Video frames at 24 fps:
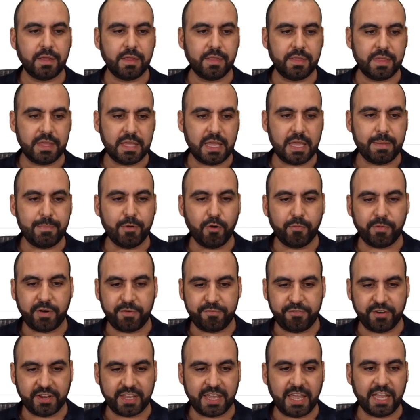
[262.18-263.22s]
the email
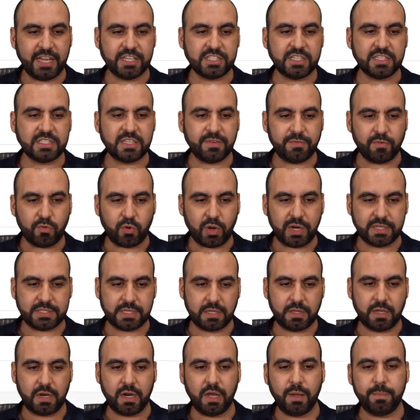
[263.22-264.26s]
verifications, if you want to
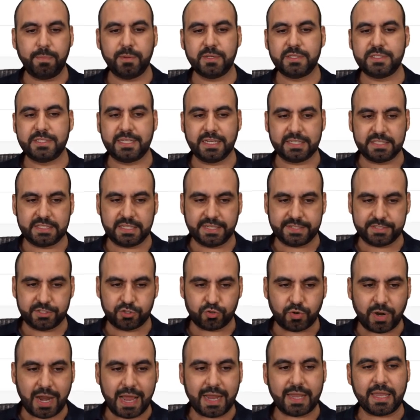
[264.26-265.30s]
set that up, success
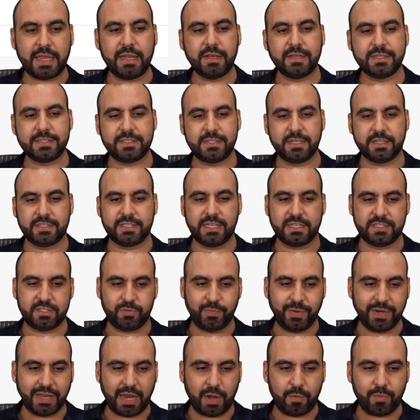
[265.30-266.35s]
tracking, success
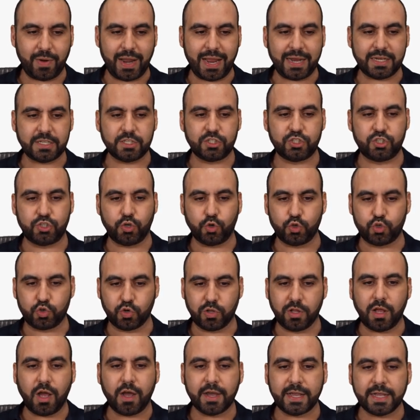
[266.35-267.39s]
redirect, social
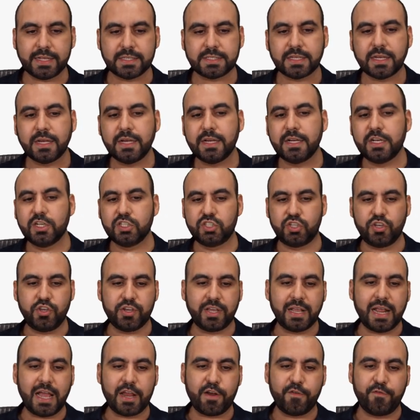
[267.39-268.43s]
logins, so you
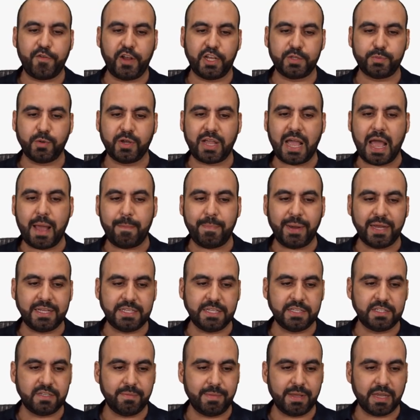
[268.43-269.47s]
can add your Facebook app I
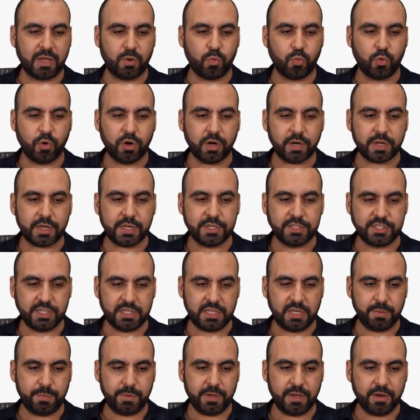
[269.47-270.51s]
D to make it work, G
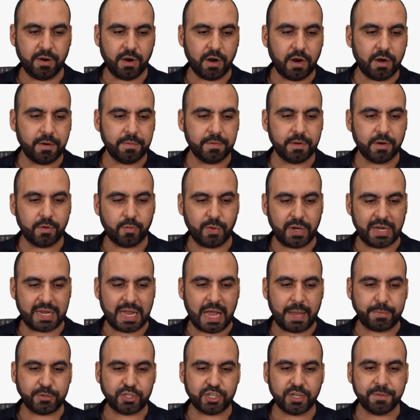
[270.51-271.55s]
D P R,
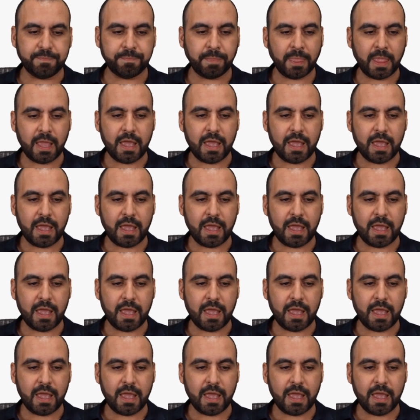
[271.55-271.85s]
ReCAPTCHA,